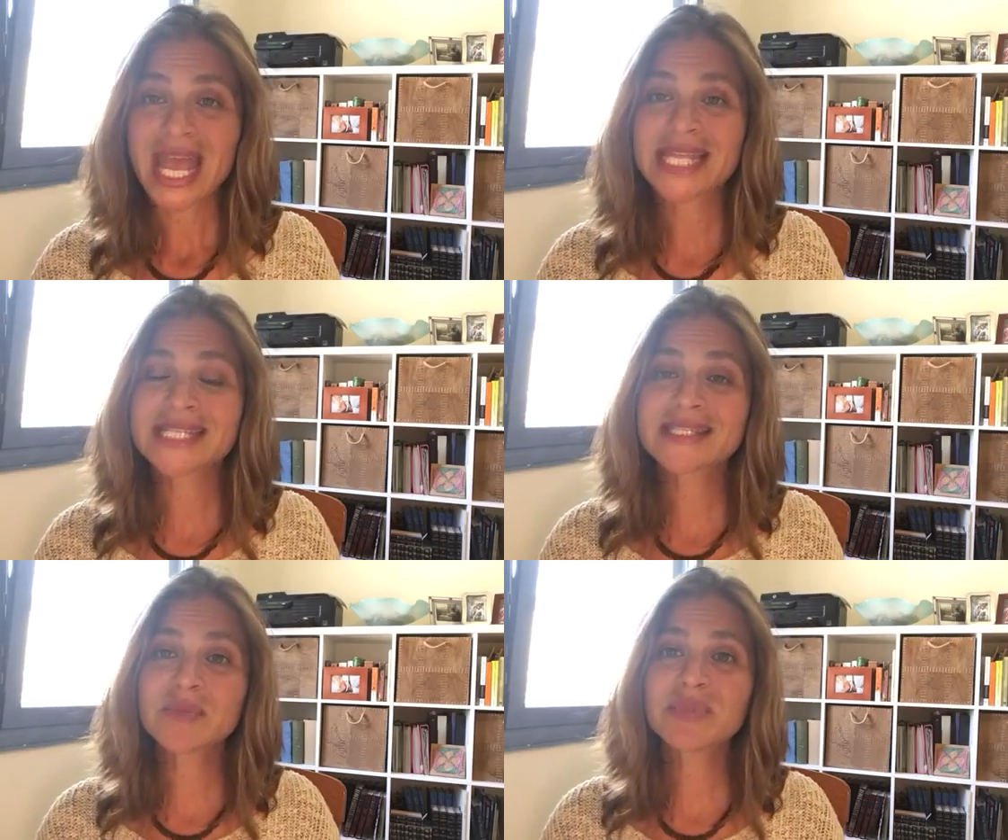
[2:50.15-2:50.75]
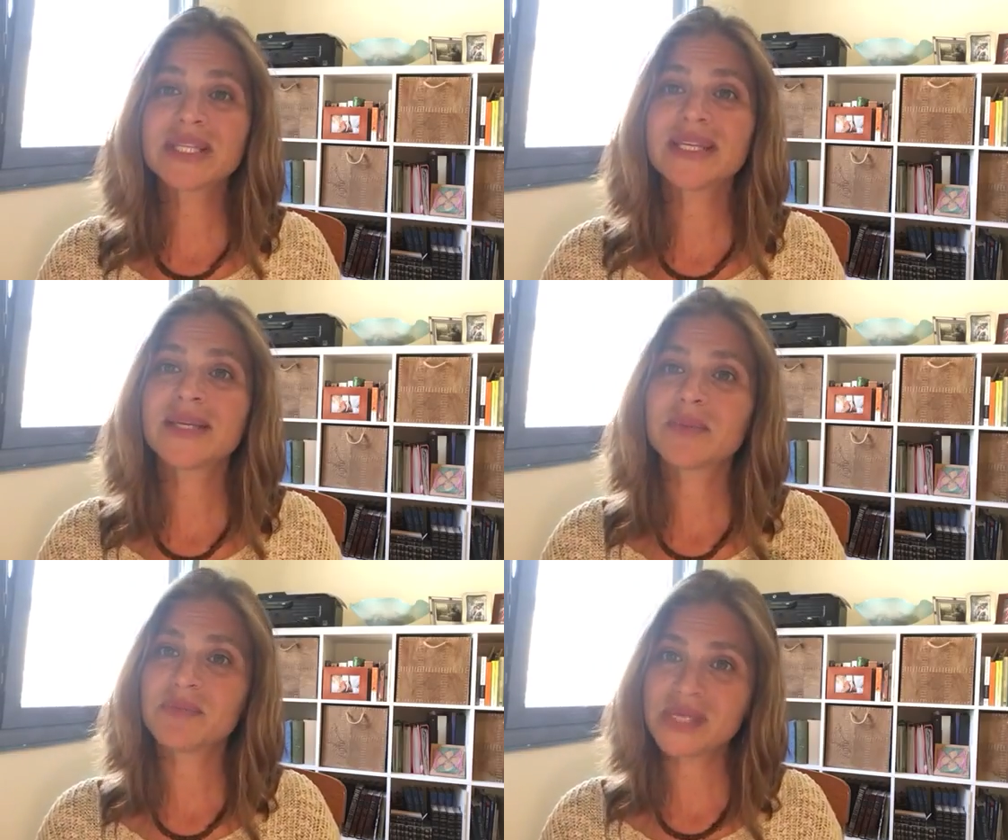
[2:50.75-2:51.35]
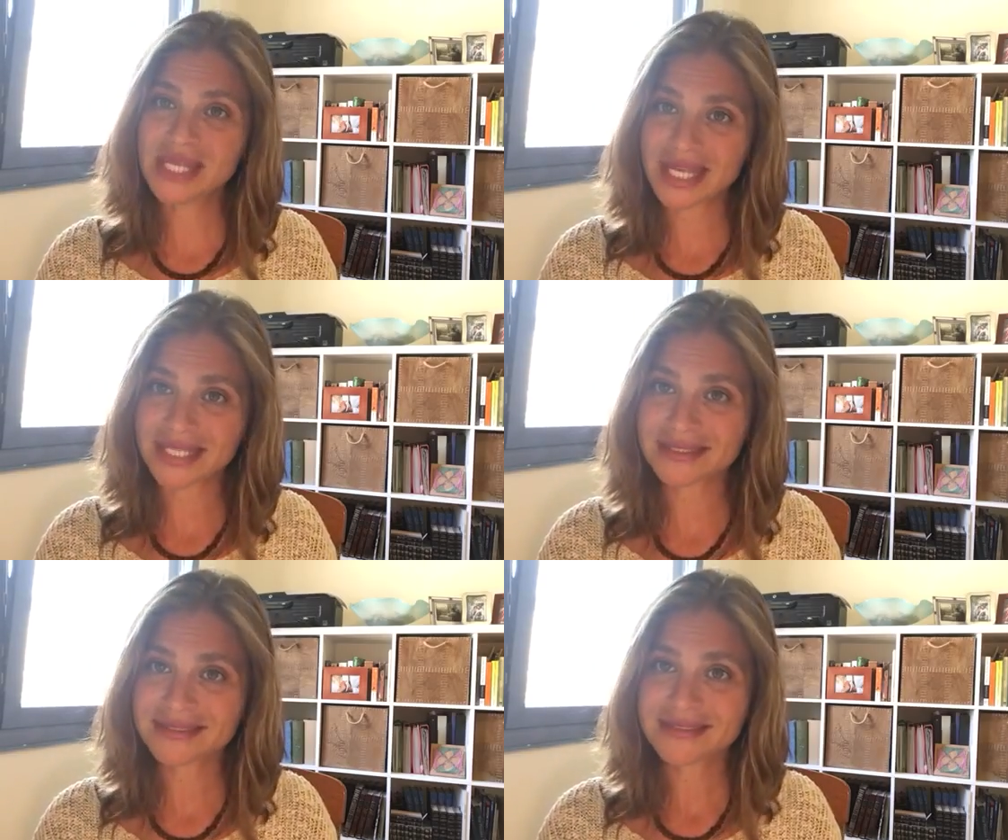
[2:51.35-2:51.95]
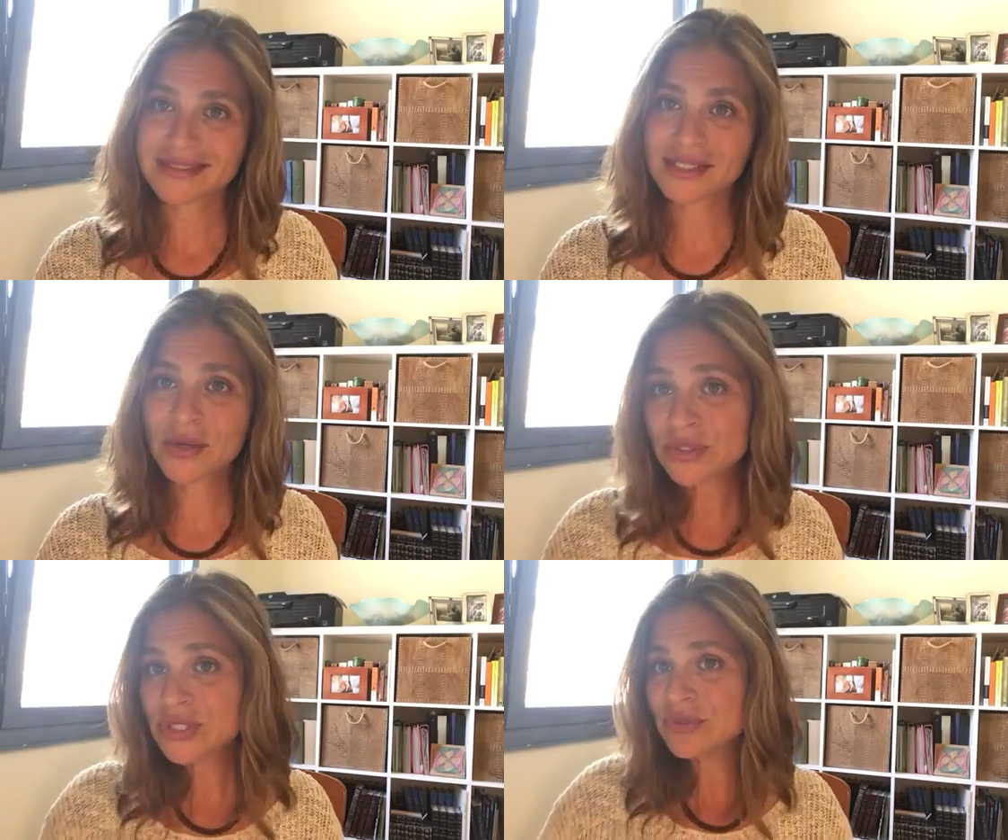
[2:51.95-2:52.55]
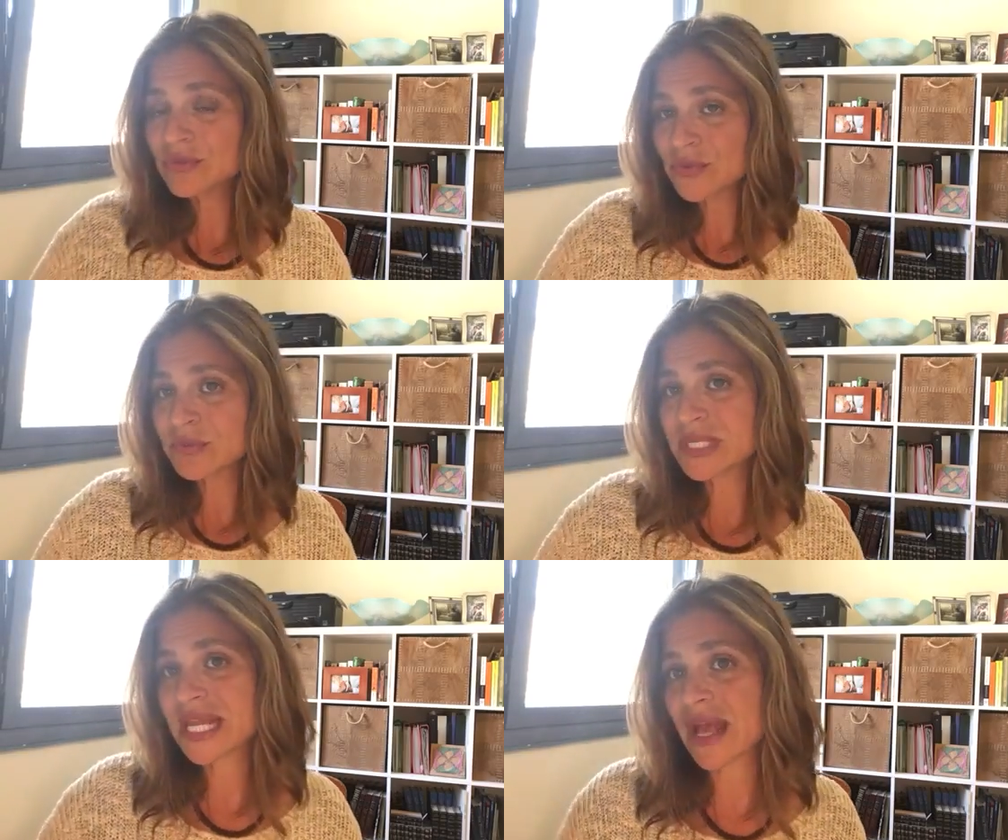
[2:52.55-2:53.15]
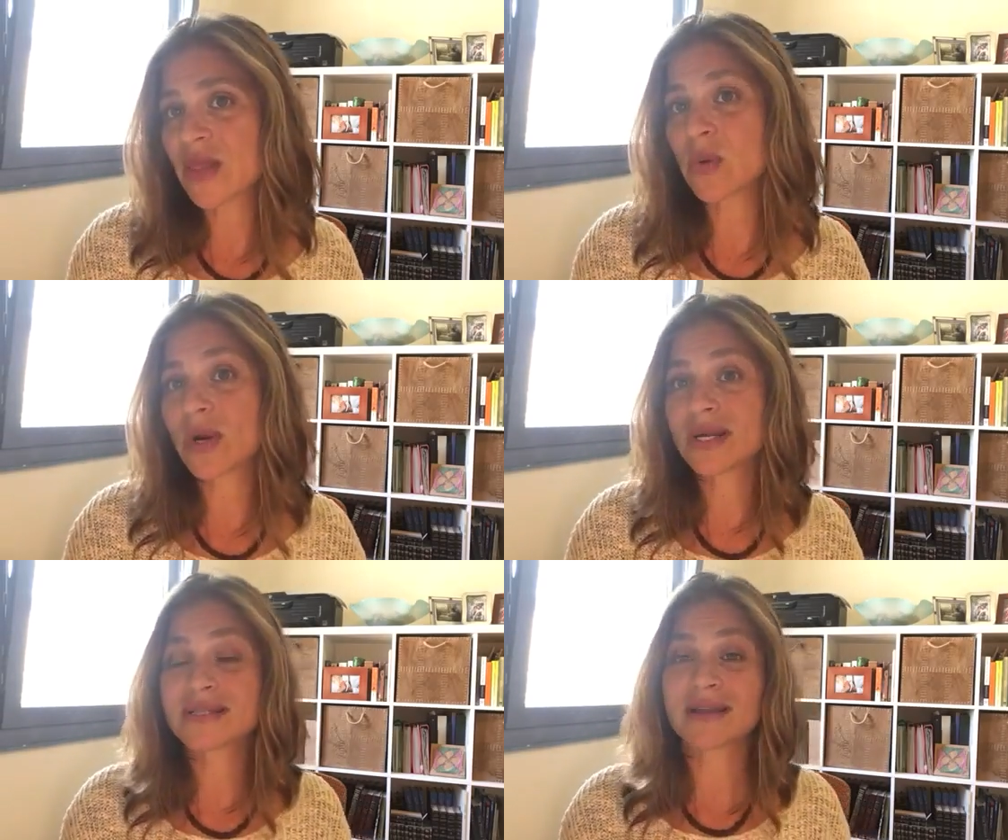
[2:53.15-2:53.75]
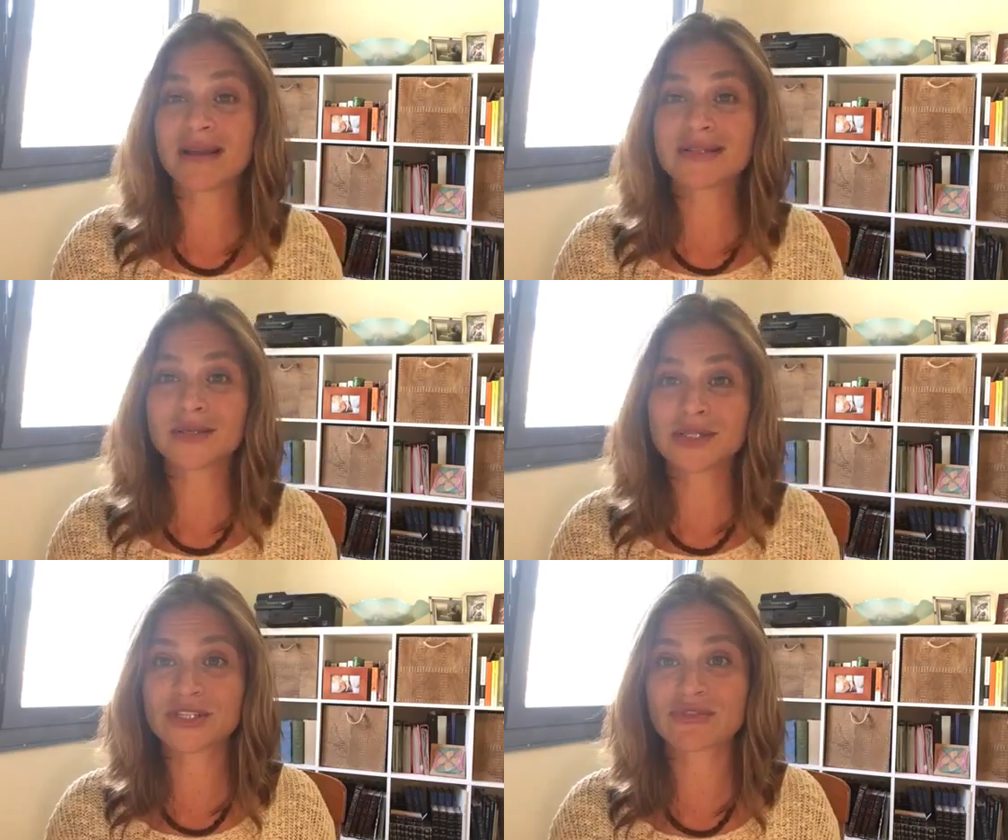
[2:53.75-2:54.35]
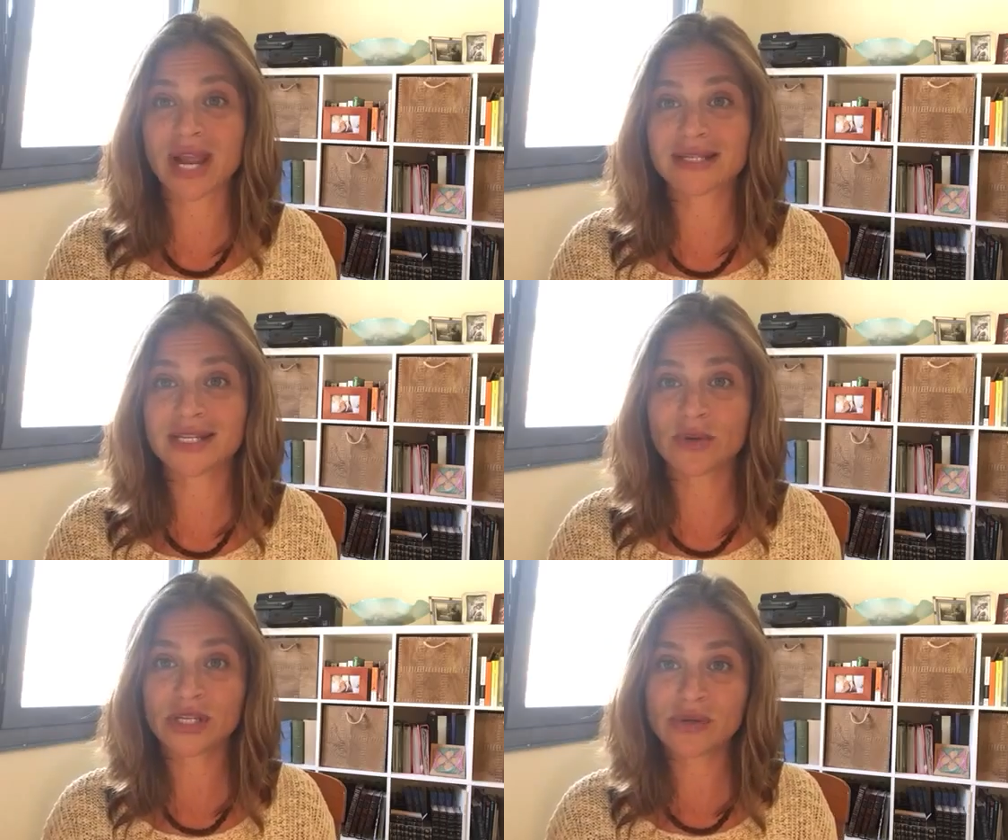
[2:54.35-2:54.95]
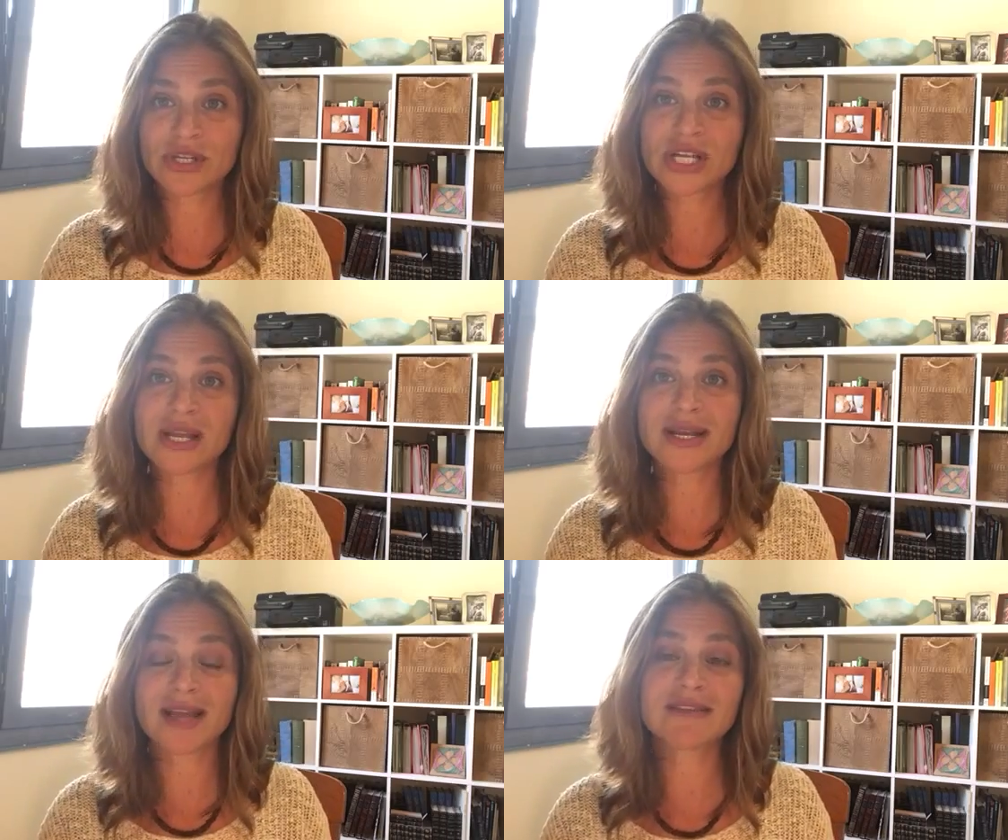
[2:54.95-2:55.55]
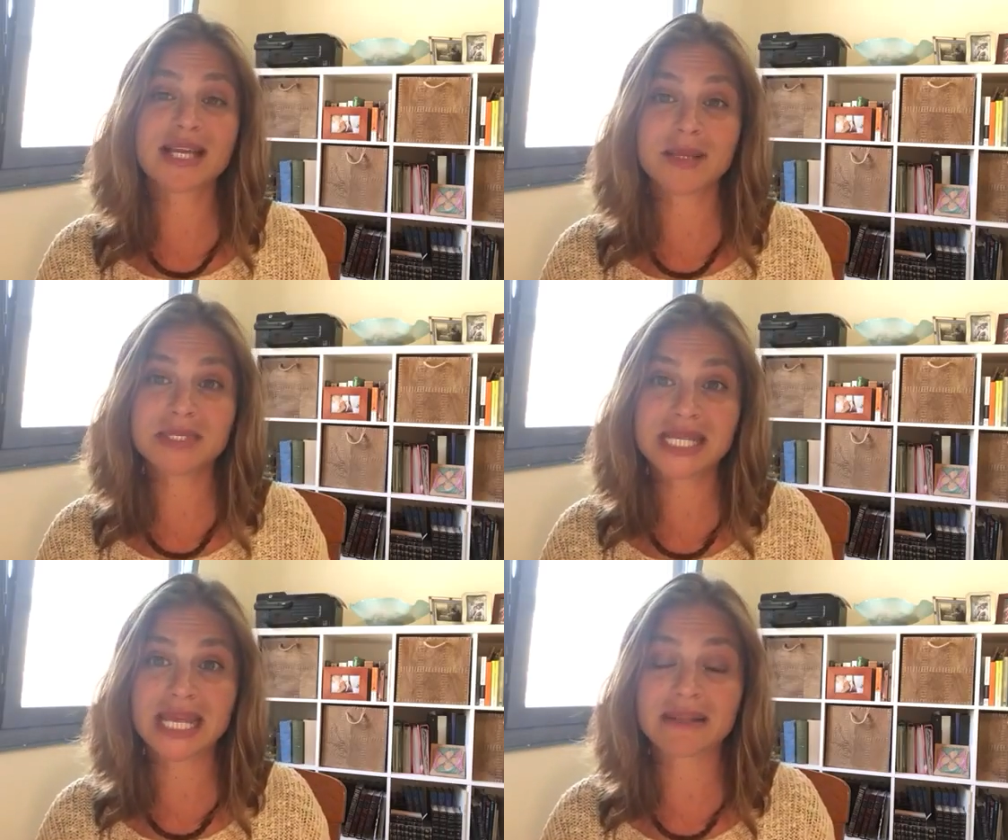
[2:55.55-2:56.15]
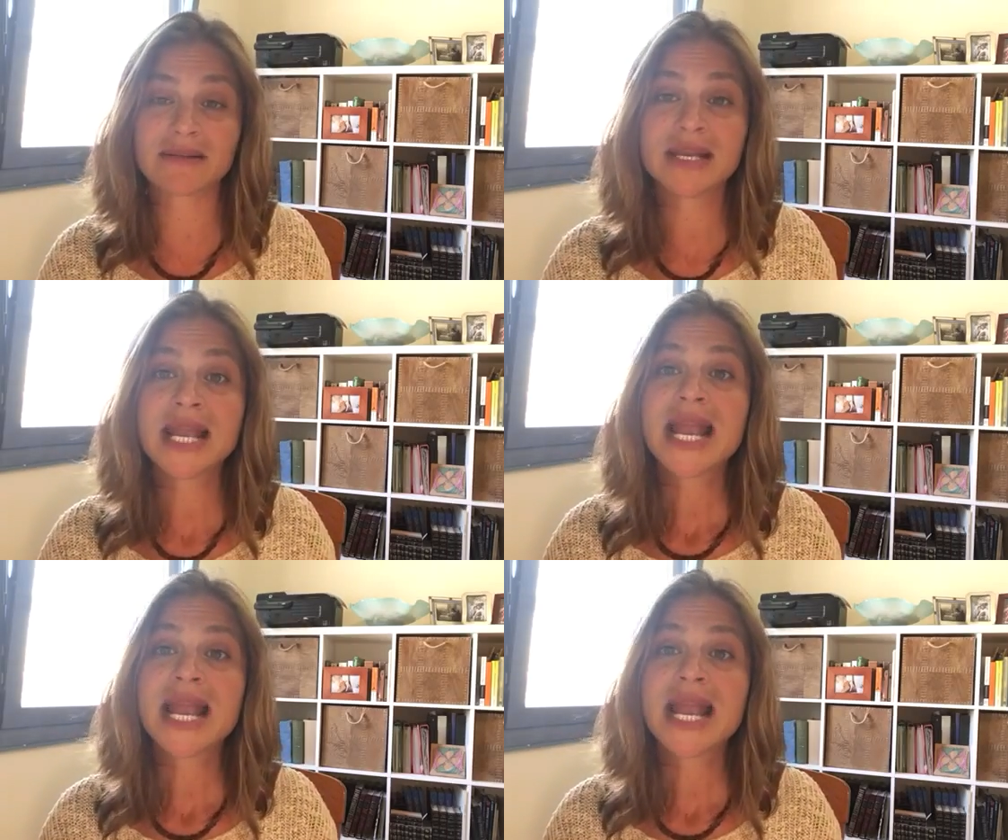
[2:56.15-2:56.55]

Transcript: And simply begin to go into a room together where it's not so distracting, where you and your child can have time together,